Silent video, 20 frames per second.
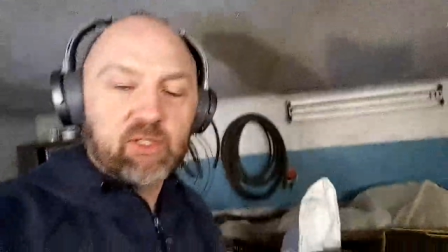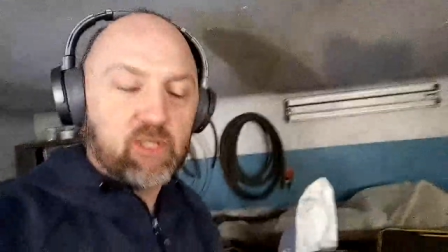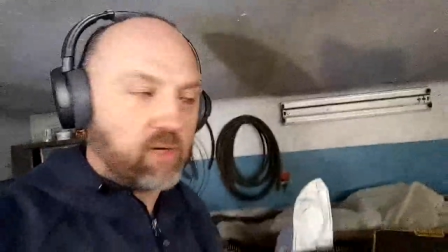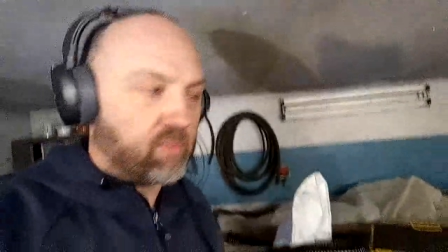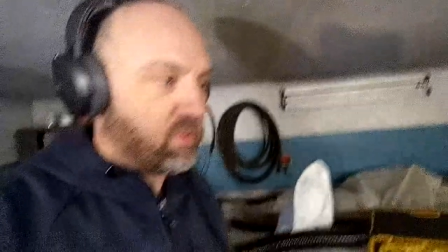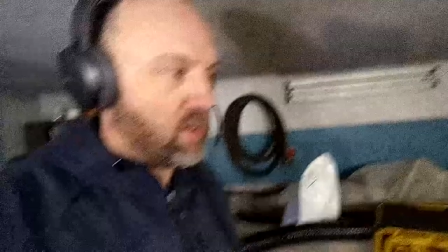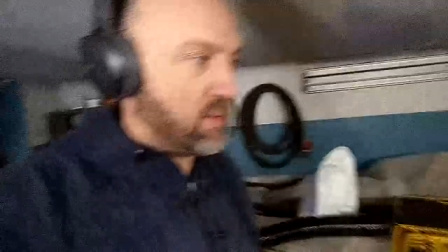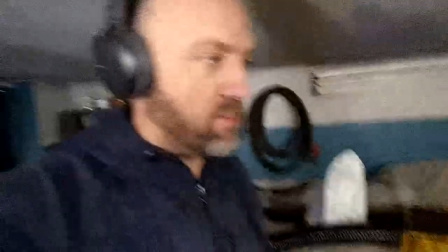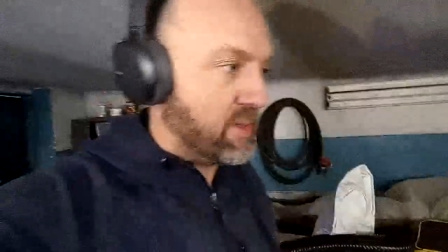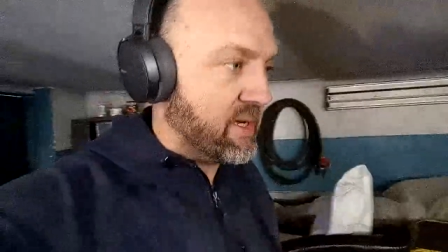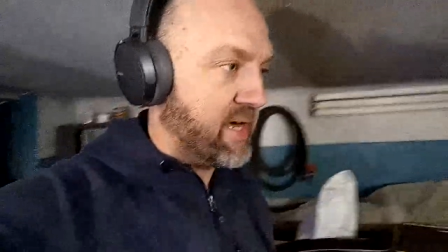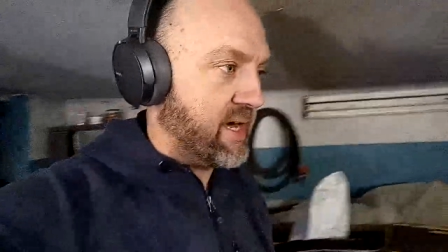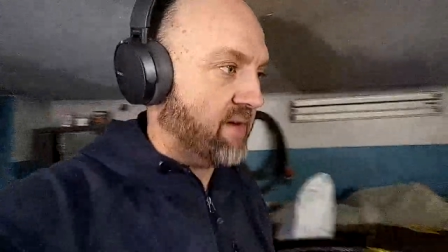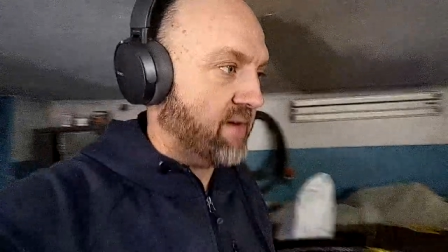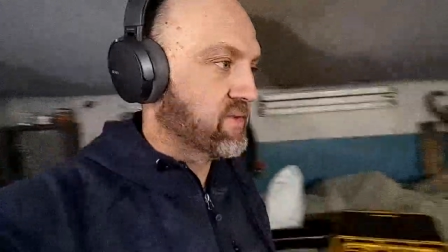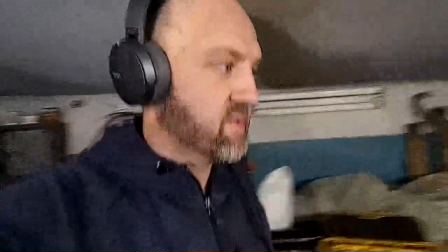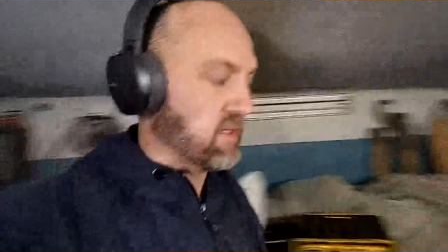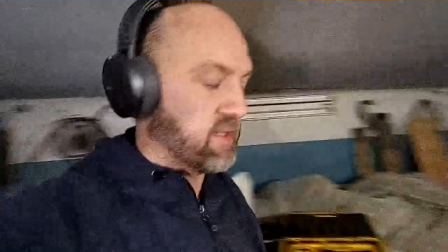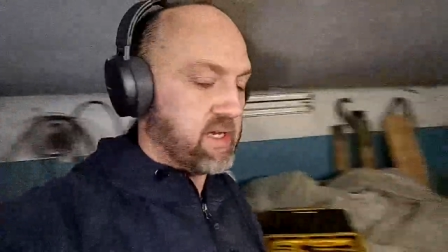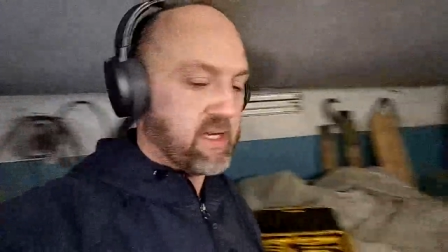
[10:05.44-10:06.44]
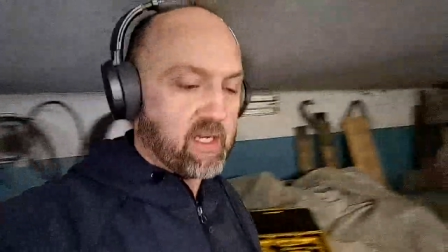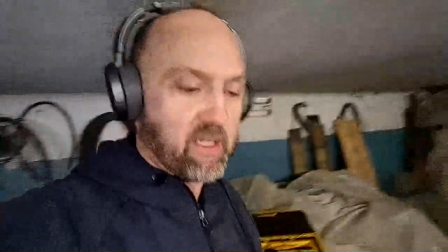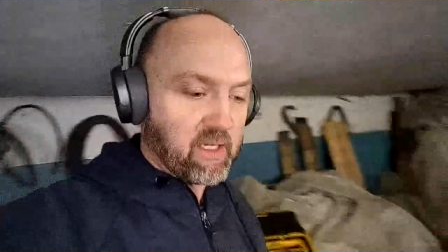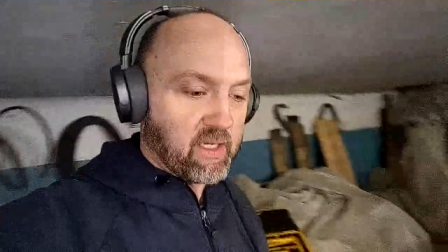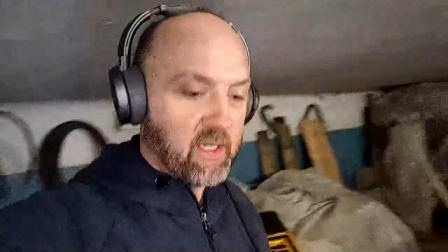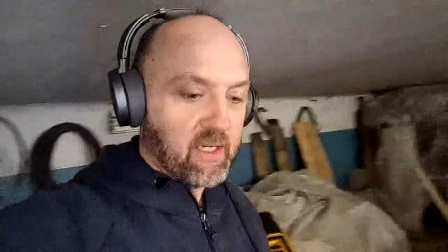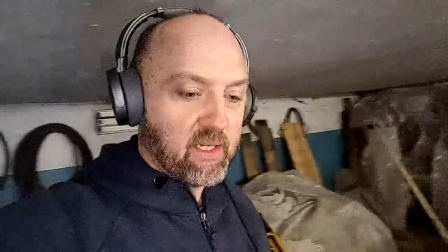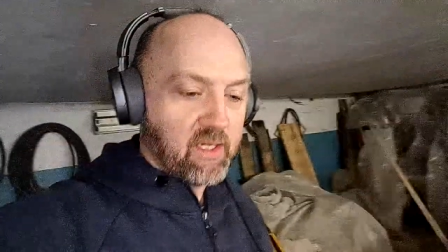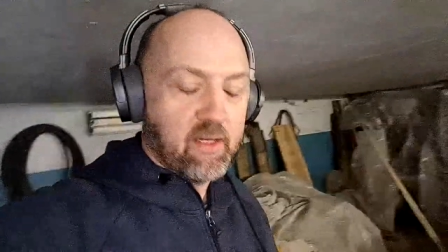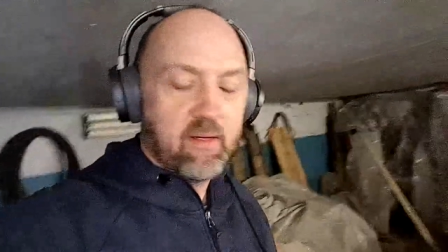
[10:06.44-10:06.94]
which I'll probably have to
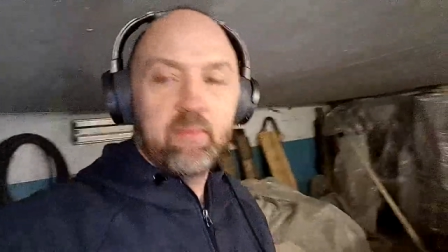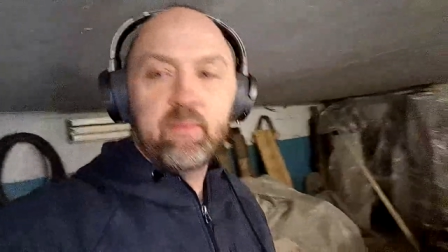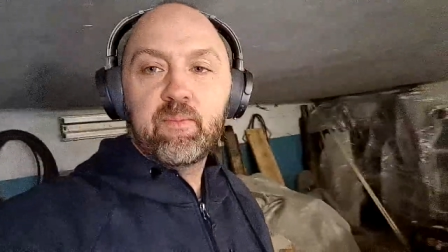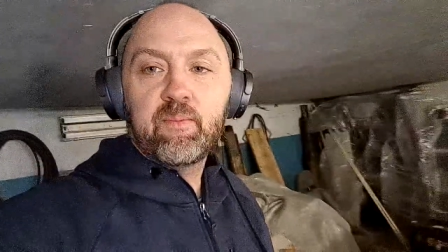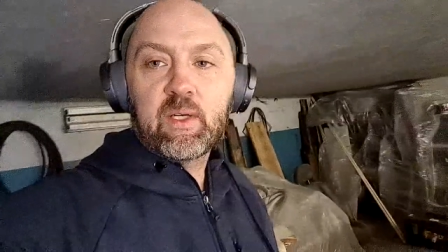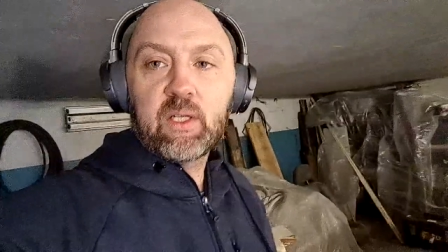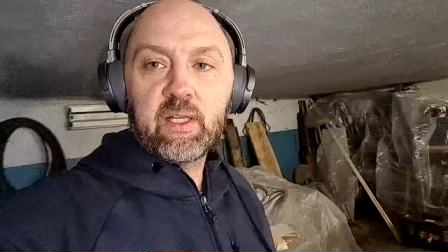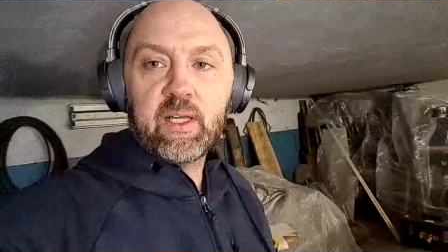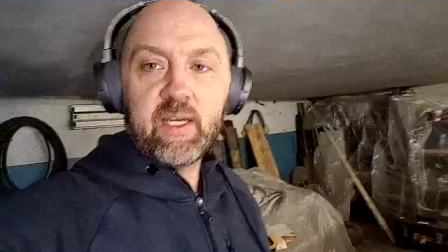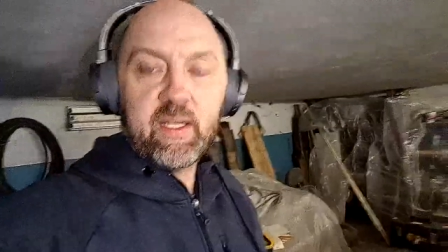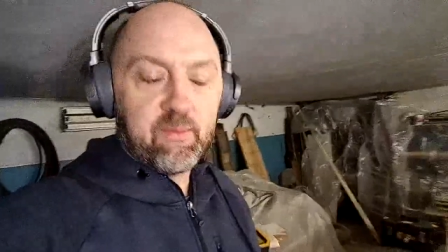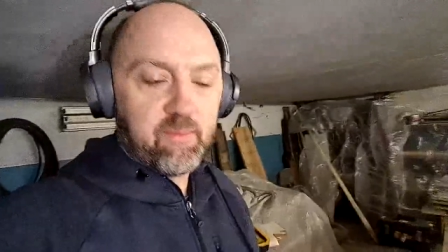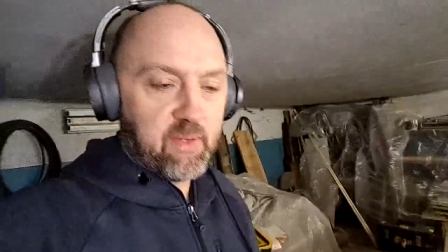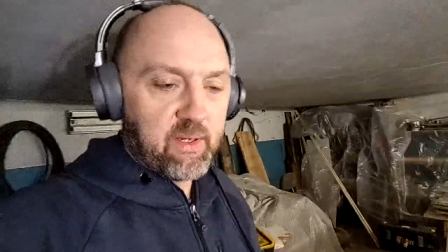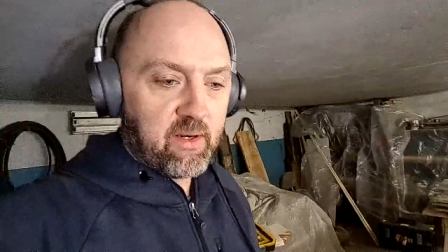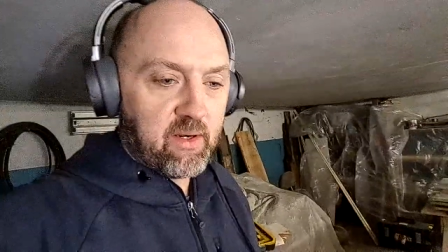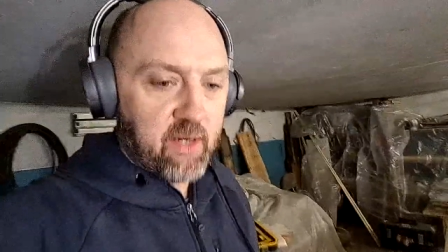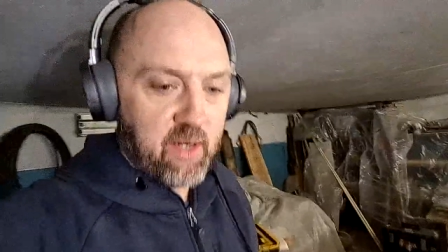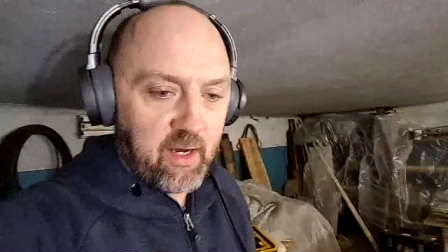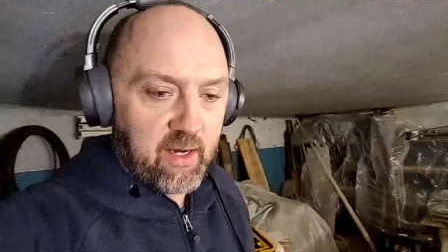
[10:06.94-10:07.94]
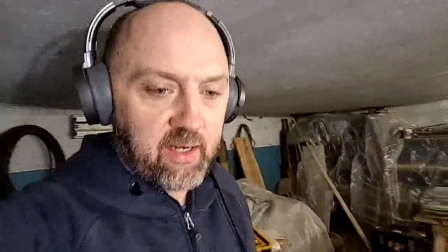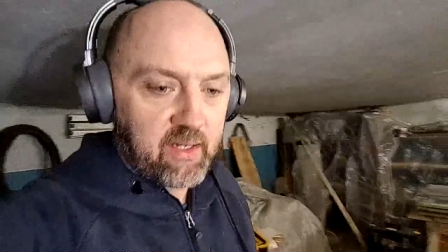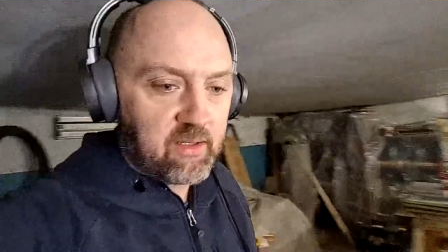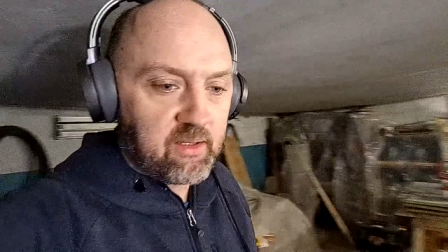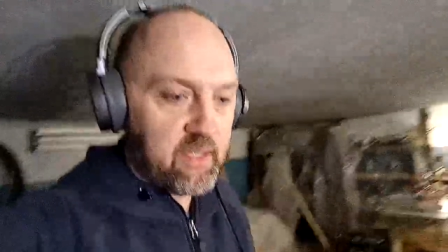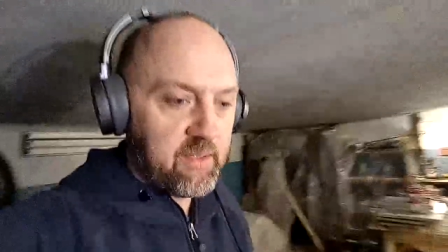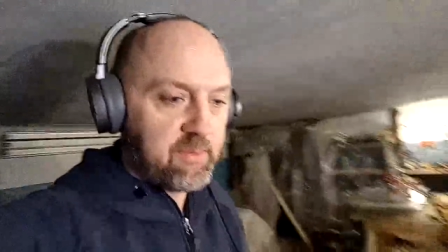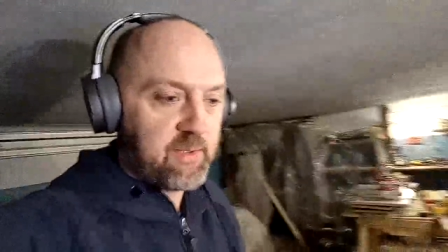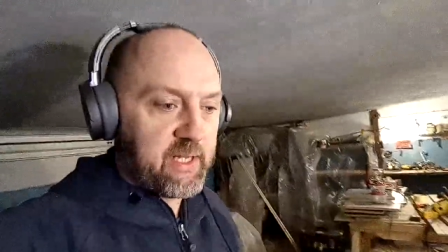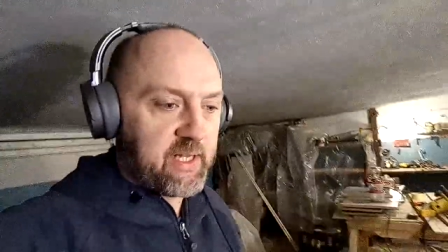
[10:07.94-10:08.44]
like clean
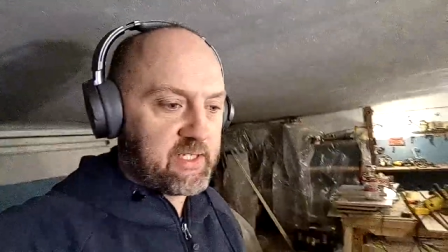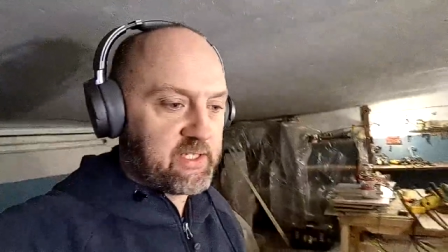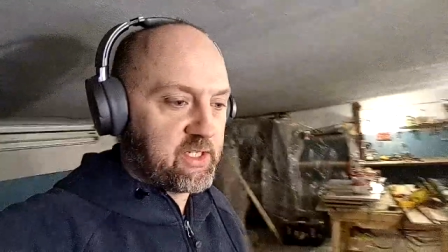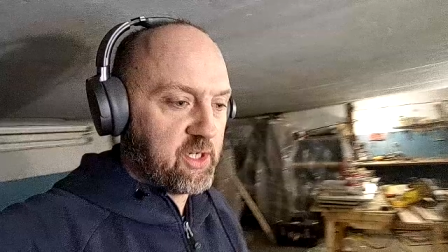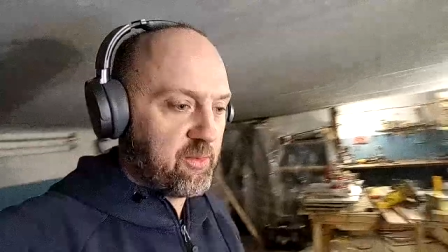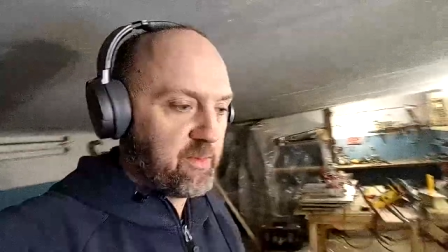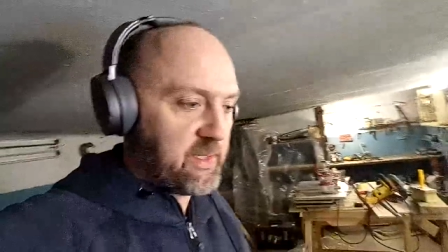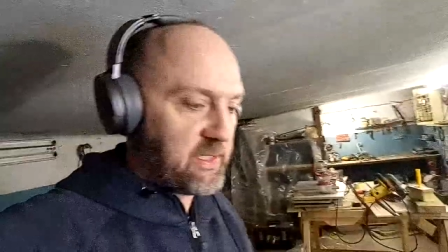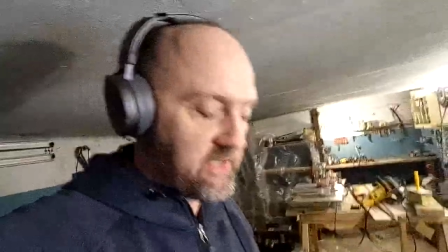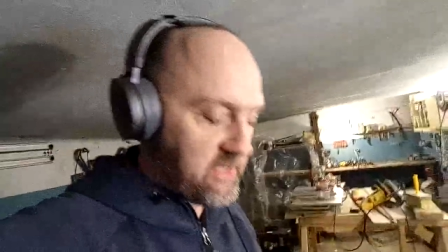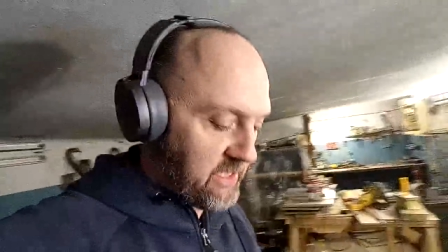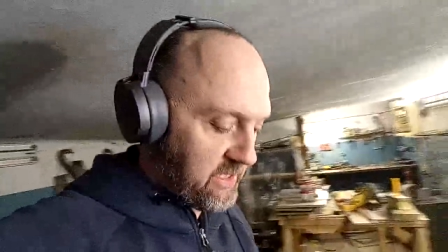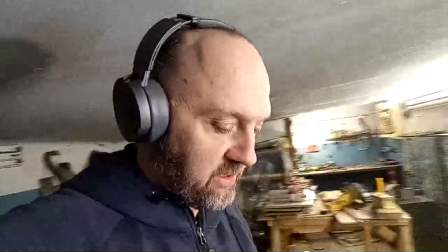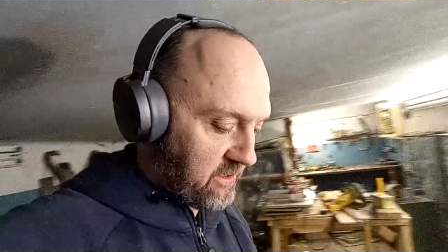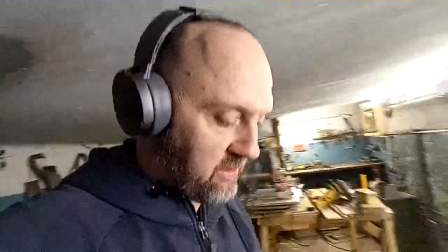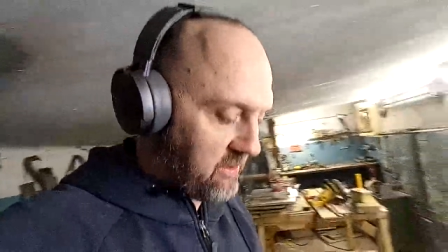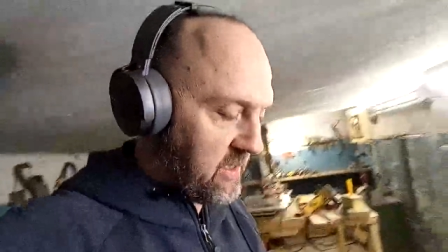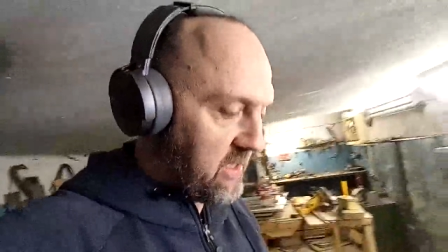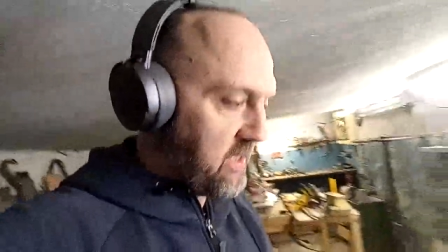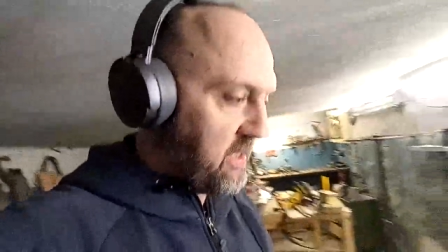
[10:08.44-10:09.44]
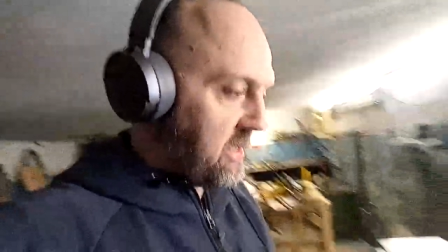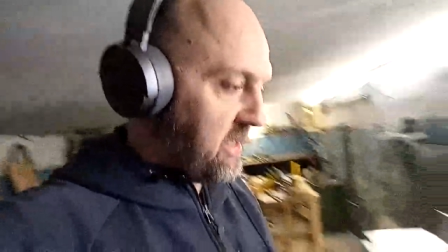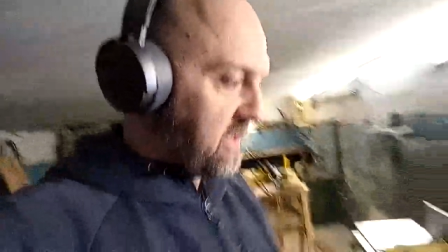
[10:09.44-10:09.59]
periodically, but that's no big deal.